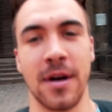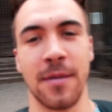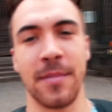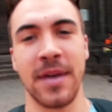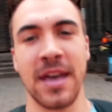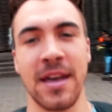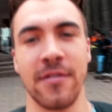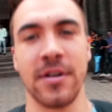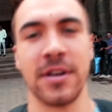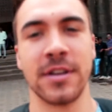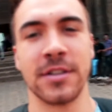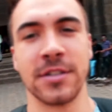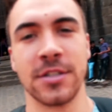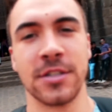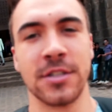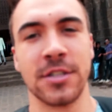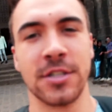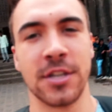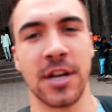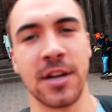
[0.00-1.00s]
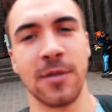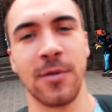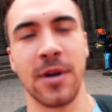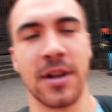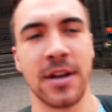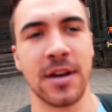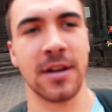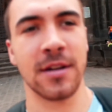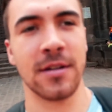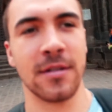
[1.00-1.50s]
I'm here at
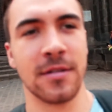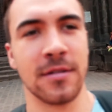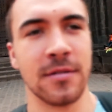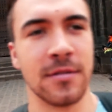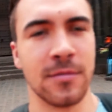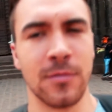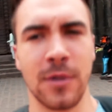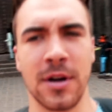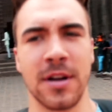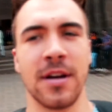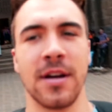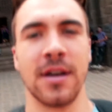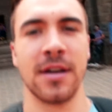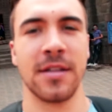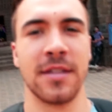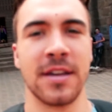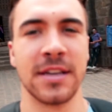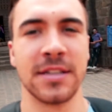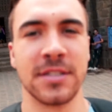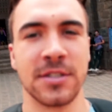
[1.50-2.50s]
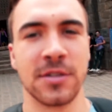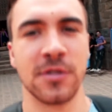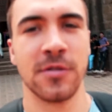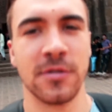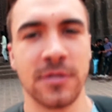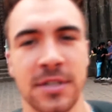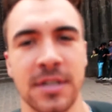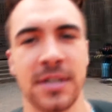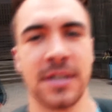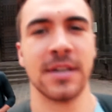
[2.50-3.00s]
Shaniwada Wada I think it's
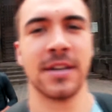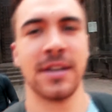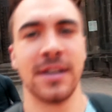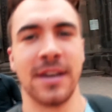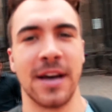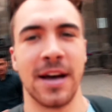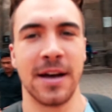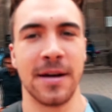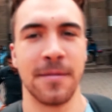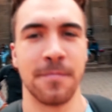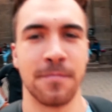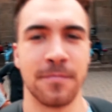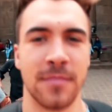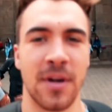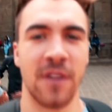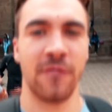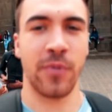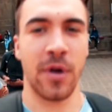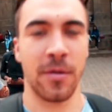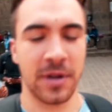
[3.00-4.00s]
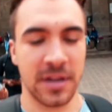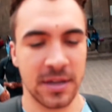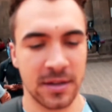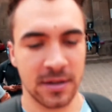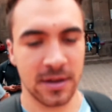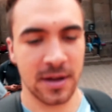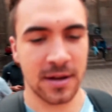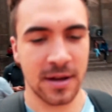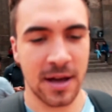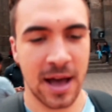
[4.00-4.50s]
called um, I probably
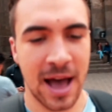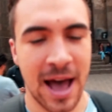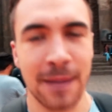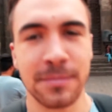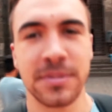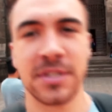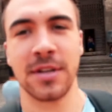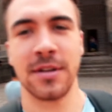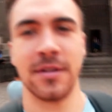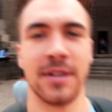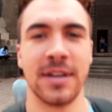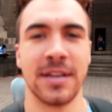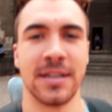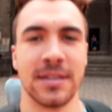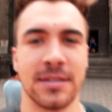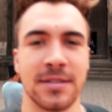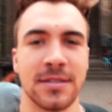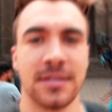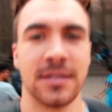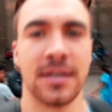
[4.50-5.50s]
absolutely